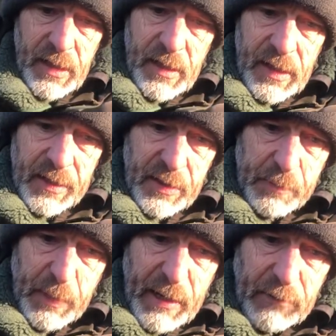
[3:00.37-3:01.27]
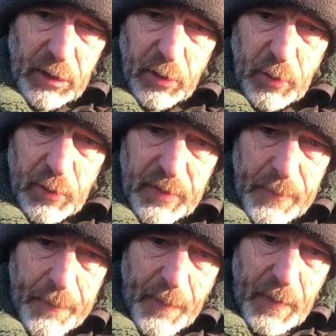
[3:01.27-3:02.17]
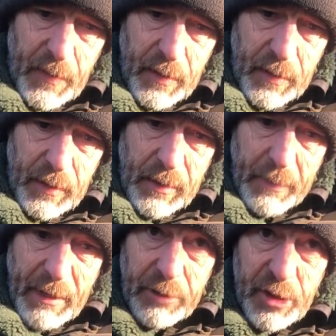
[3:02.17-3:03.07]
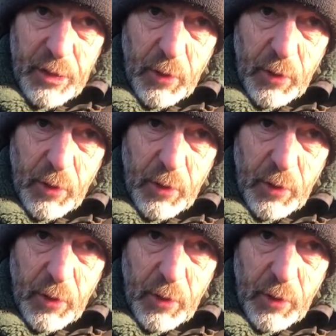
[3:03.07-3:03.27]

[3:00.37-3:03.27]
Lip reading: this is paracord, parachute